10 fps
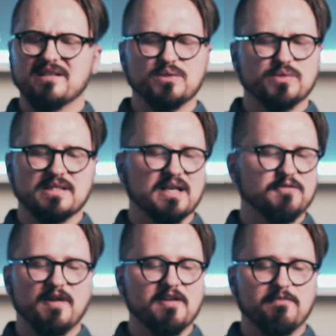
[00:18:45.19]
It was like
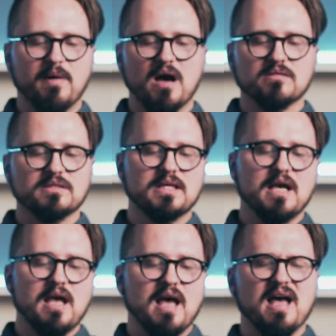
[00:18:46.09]
five pounds
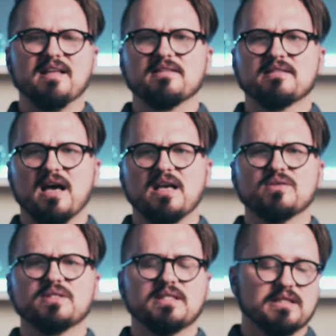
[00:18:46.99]
and I
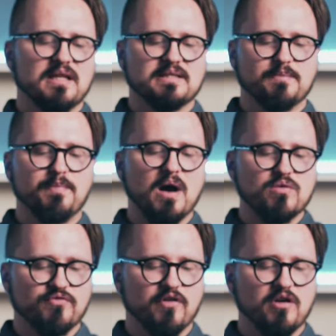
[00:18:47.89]
use it as a
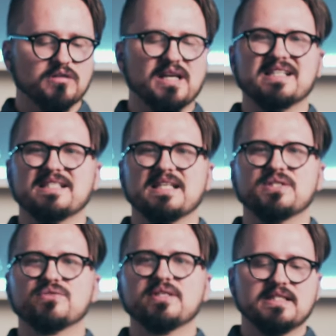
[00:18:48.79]
pouch for all the
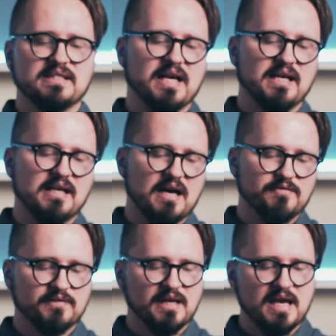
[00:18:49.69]
accessories like
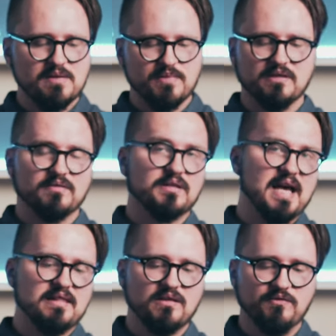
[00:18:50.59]
gaff tape and
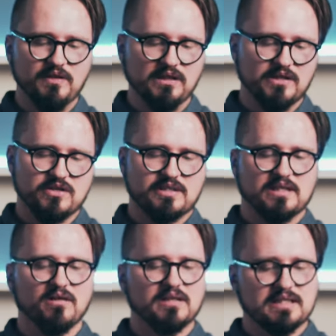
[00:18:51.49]
ND filters
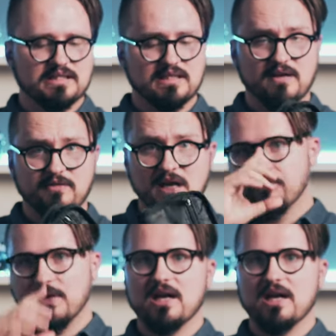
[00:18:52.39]
and all that stuff.